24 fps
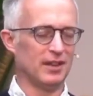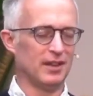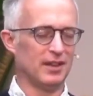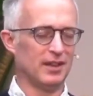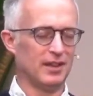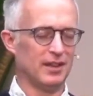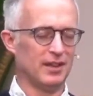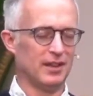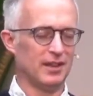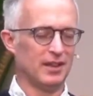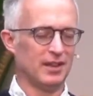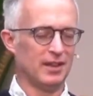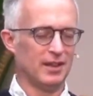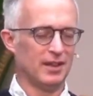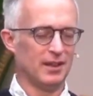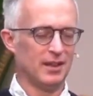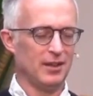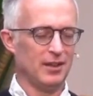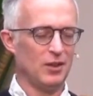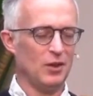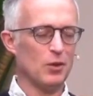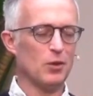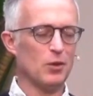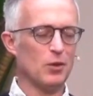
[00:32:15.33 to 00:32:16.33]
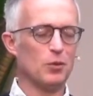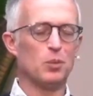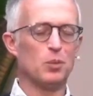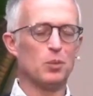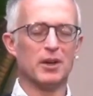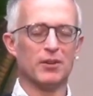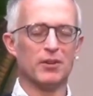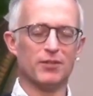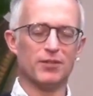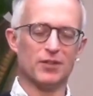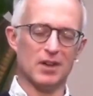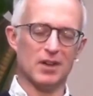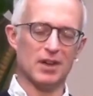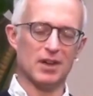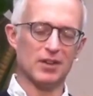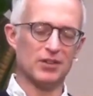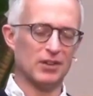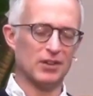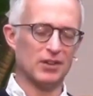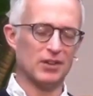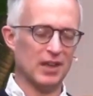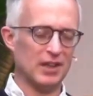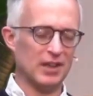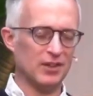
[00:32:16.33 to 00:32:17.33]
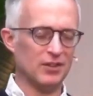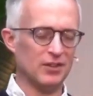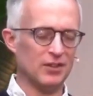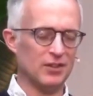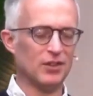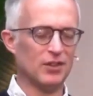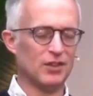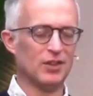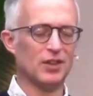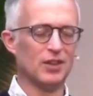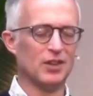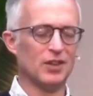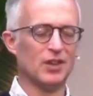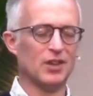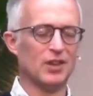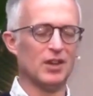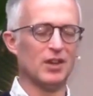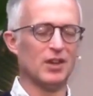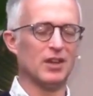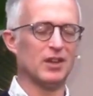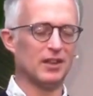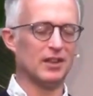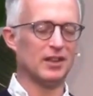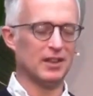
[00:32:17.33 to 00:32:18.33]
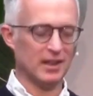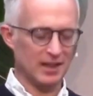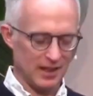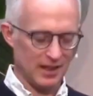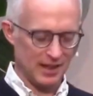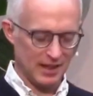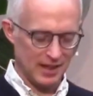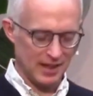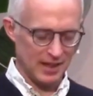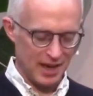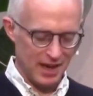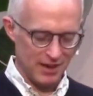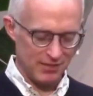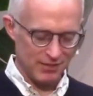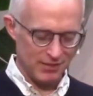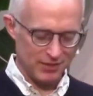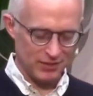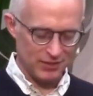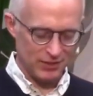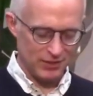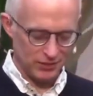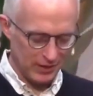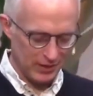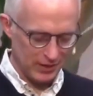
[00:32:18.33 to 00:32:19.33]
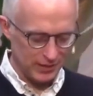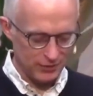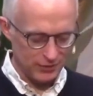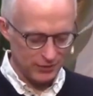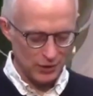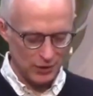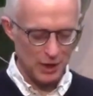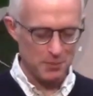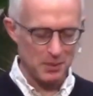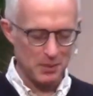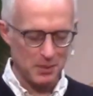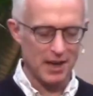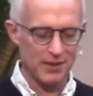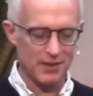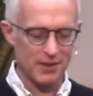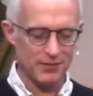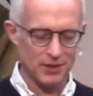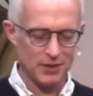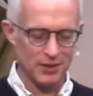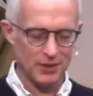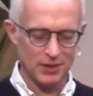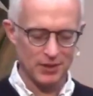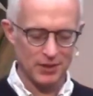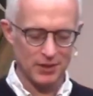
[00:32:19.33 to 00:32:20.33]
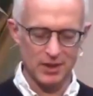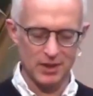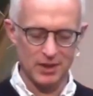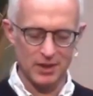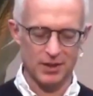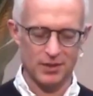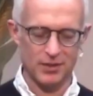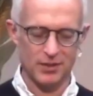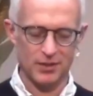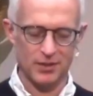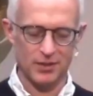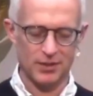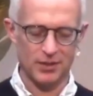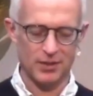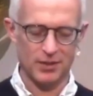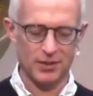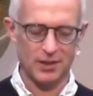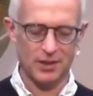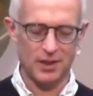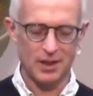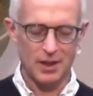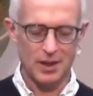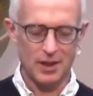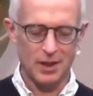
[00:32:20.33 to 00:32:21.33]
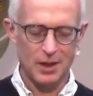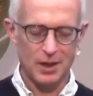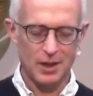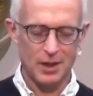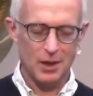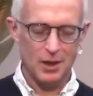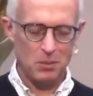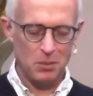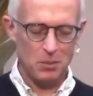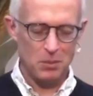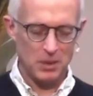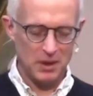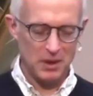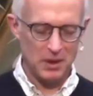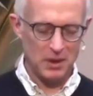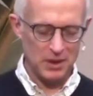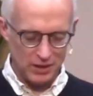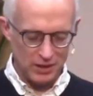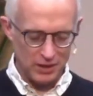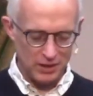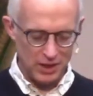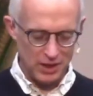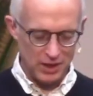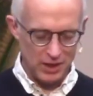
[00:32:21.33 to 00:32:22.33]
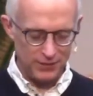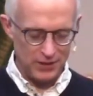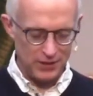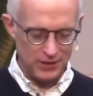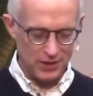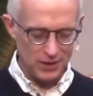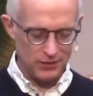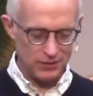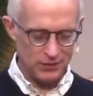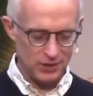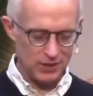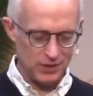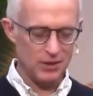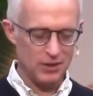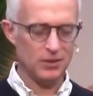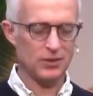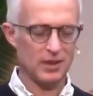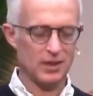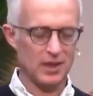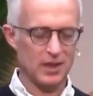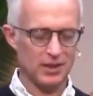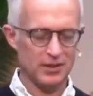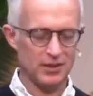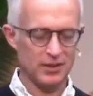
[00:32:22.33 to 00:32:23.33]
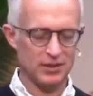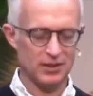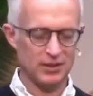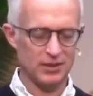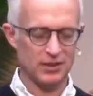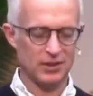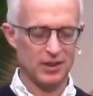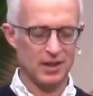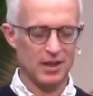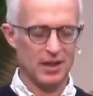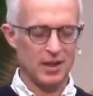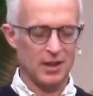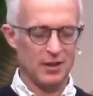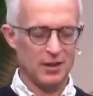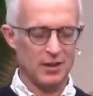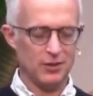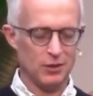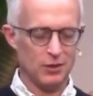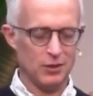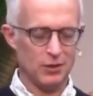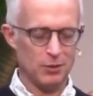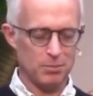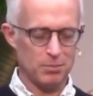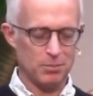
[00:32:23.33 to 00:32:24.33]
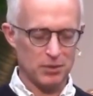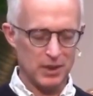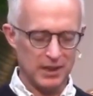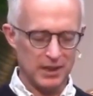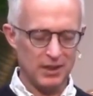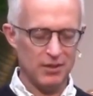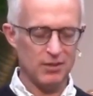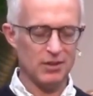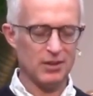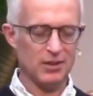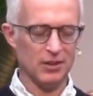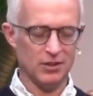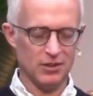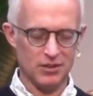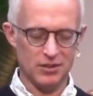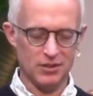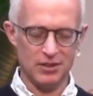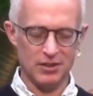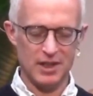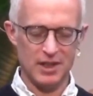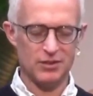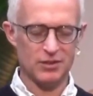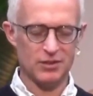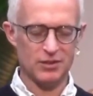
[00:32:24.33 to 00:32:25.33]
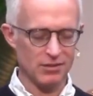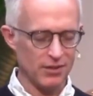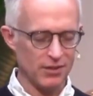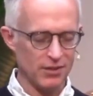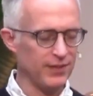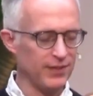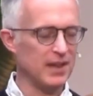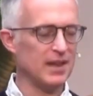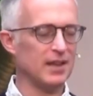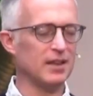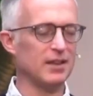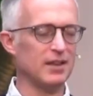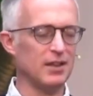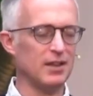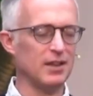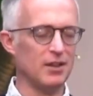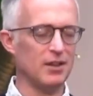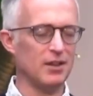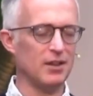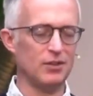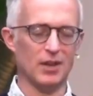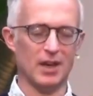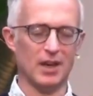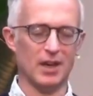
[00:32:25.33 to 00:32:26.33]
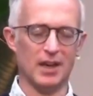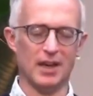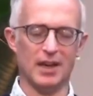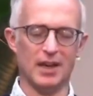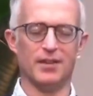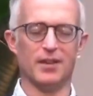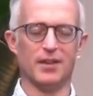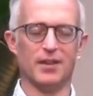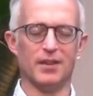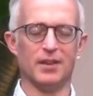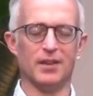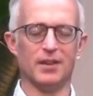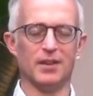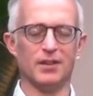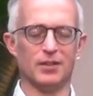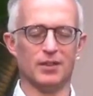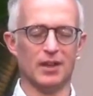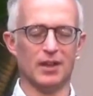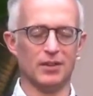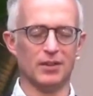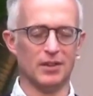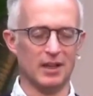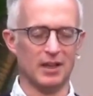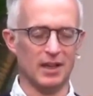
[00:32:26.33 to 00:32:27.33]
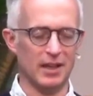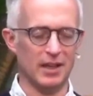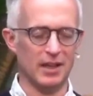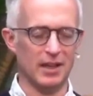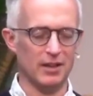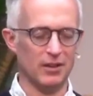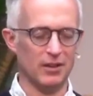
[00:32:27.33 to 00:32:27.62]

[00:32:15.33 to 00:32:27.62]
You have won for us an eternal inheritance, and in the time we have on earth, we're longing for you to use us, to bring you glory, to reveal you to others, and to let your kingdom come.